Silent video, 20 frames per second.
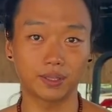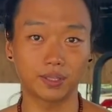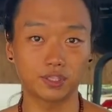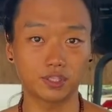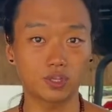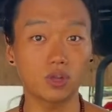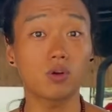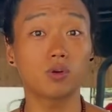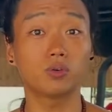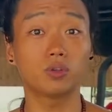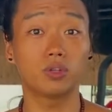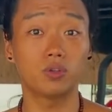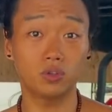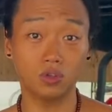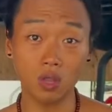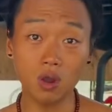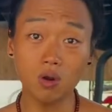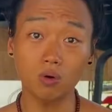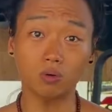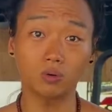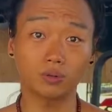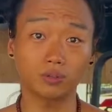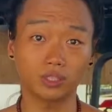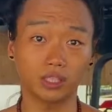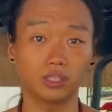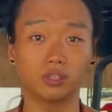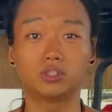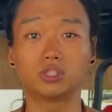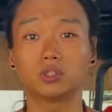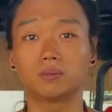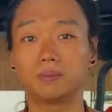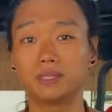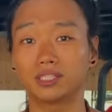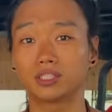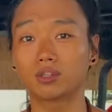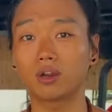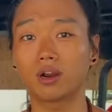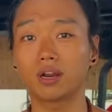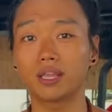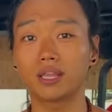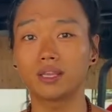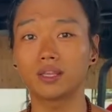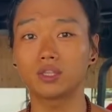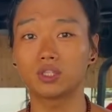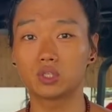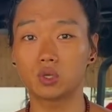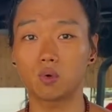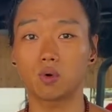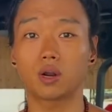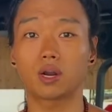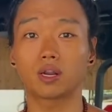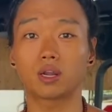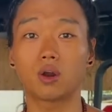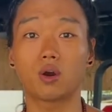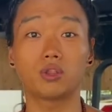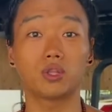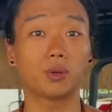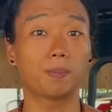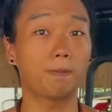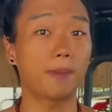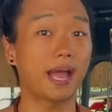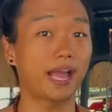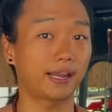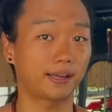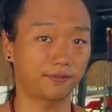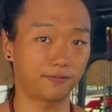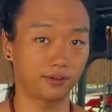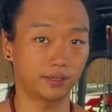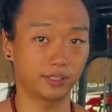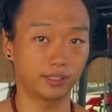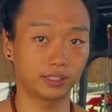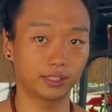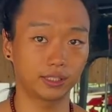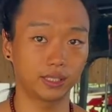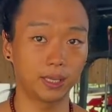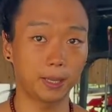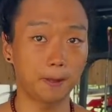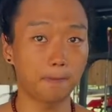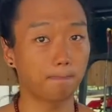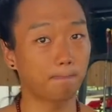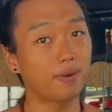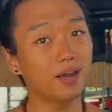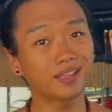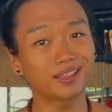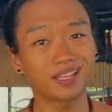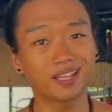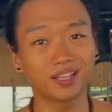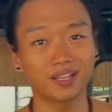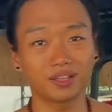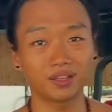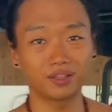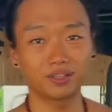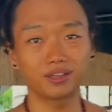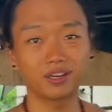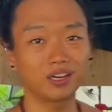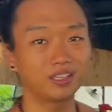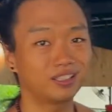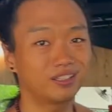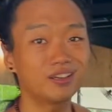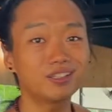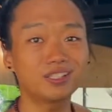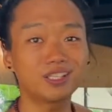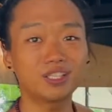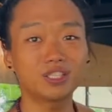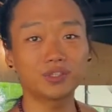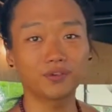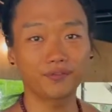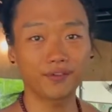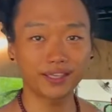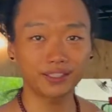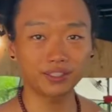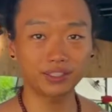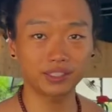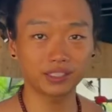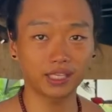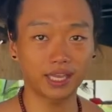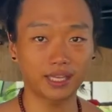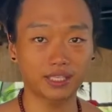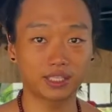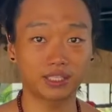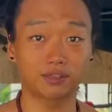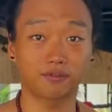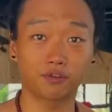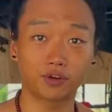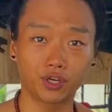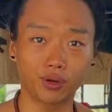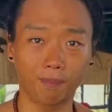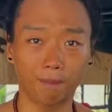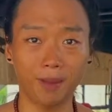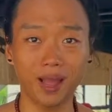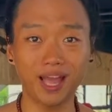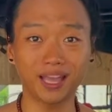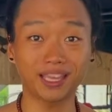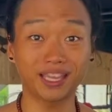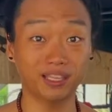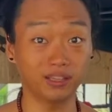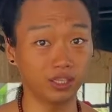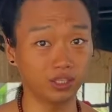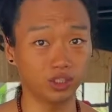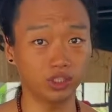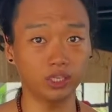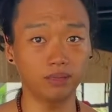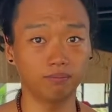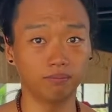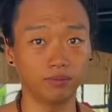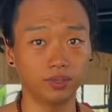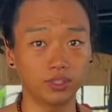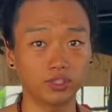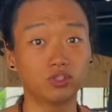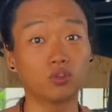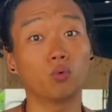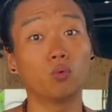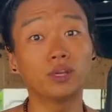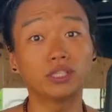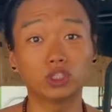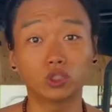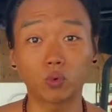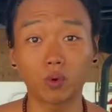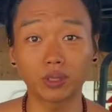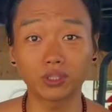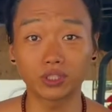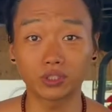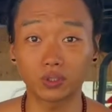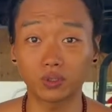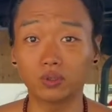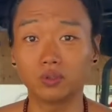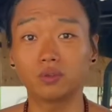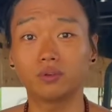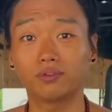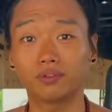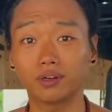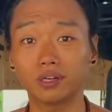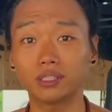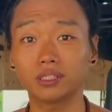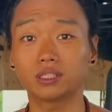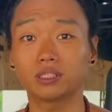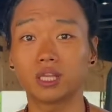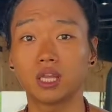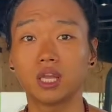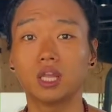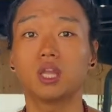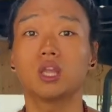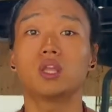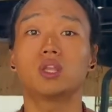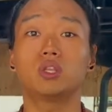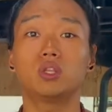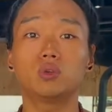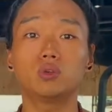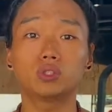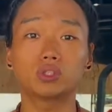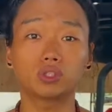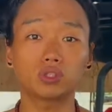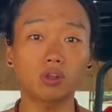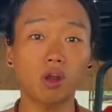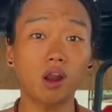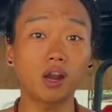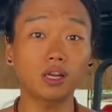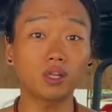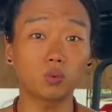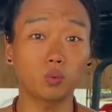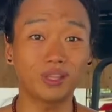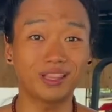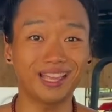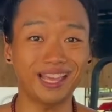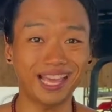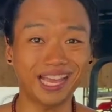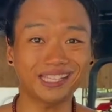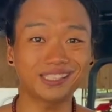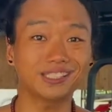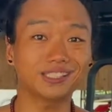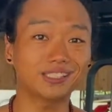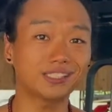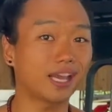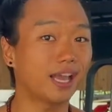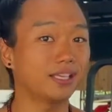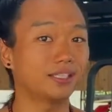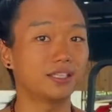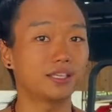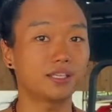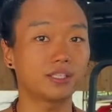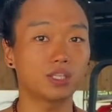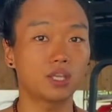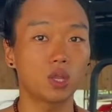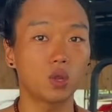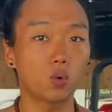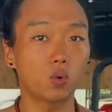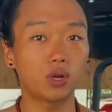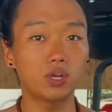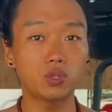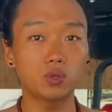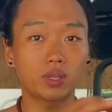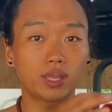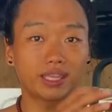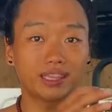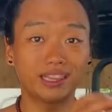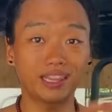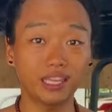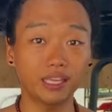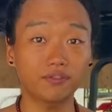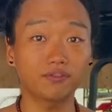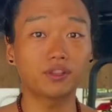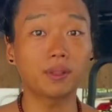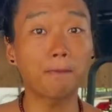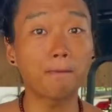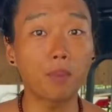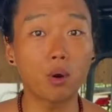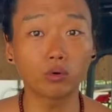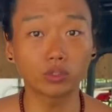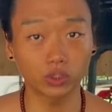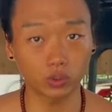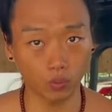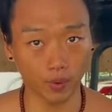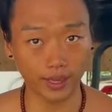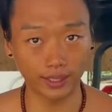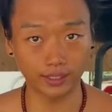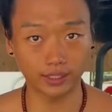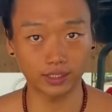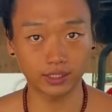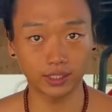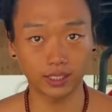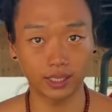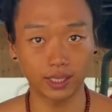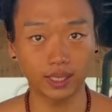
So you know that you should be starting to work on your back first. But there are dozens of exercises for your back in the gym. So which ones do you do first? You start with the exercises where you can lift the most weights.